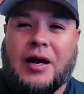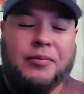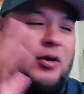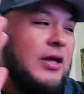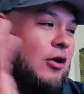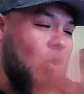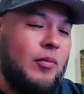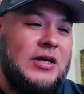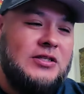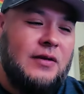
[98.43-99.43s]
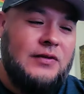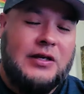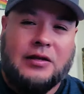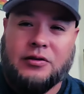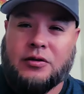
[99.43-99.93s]
I'm getting all my stuff
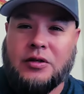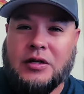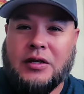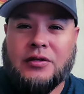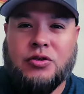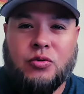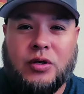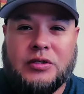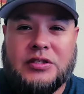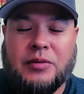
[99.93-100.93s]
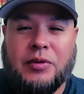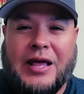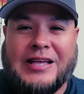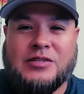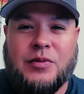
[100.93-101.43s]
together, doing some
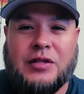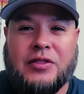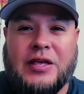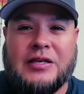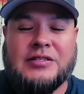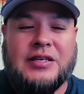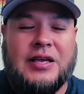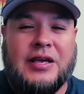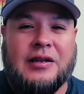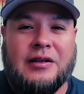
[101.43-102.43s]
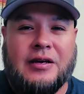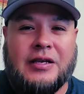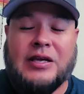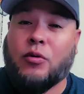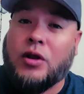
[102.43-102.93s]
last minute things, and
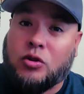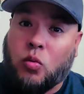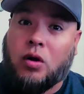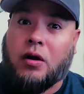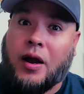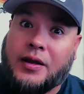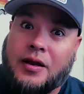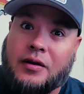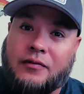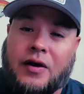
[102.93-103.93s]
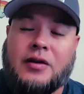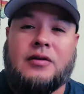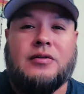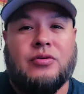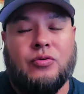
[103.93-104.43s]
uh, getting ready to hit the water. I got
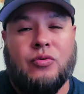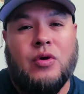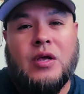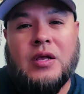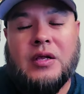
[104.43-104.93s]
invited to